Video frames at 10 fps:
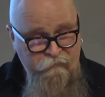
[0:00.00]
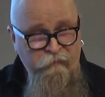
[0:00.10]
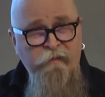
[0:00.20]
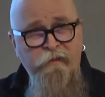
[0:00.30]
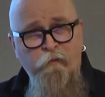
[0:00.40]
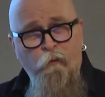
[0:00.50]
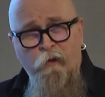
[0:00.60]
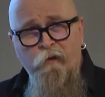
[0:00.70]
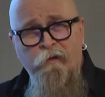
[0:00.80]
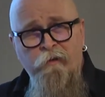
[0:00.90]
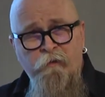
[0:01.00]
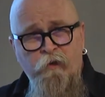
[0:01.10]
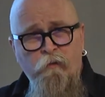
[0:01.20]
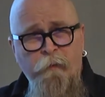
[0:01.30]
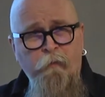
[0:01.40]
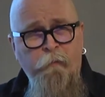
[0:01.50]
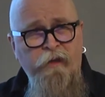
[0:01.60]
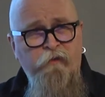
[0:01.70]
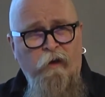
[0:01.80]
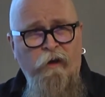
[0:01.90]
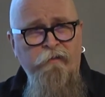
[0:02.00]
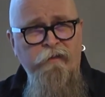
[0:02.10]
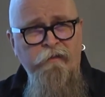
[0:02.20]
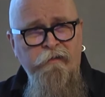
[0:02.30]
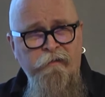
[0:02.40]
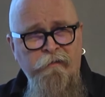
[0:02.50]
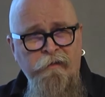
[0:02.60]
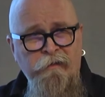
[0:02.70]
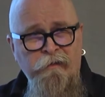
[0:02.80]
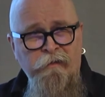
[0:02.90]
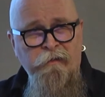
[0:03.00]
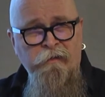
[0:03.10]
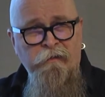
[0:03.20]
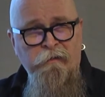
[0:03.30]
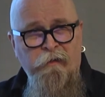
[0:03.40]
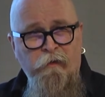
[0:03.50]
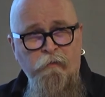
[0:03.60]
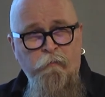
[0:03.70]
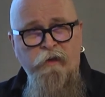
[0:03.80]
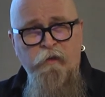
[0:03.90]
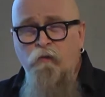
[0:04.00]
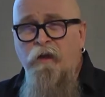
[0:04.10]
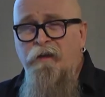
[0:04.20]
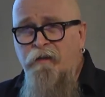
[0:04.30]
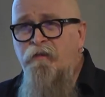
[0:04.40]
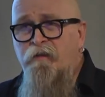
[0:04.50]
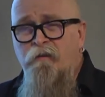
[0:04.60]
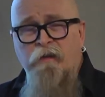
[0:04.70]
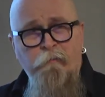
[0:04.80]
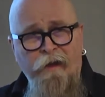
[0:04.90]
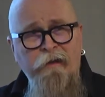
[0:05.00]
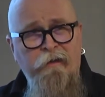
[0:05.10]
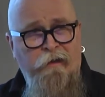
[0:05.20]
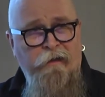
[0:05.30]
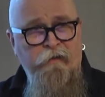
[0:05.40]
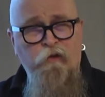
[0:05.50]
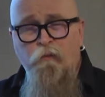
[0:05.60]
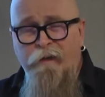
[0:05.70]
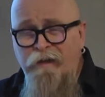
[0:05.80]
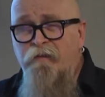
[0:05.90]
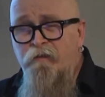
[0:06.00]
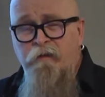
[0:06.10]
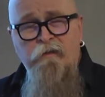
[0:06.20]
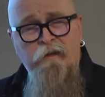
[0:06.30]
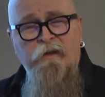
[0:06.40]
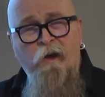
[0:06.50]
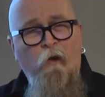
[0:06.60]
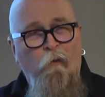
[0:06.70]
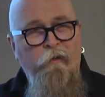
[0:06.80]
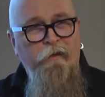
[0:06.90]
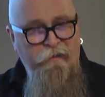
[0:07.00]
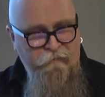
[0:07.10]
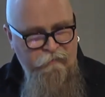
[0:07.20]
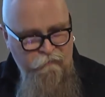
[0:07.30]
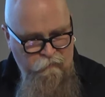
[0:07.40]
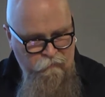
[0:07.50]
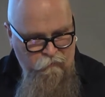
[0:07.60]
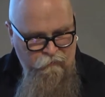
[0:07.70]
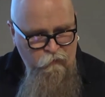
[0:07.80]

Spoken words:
Isn't this weird? Do you remember being taught this? No? But you can instantly recognize this. You instantly know that this is an article.